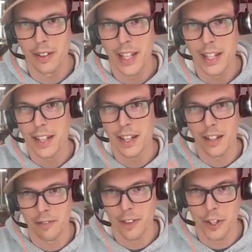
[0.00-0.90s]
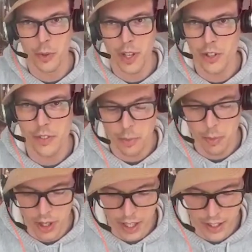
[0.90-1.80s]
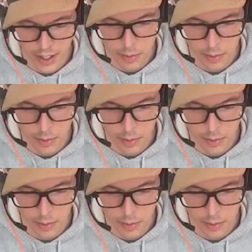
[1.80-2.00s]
and that's kind of the fluctuation of the market here.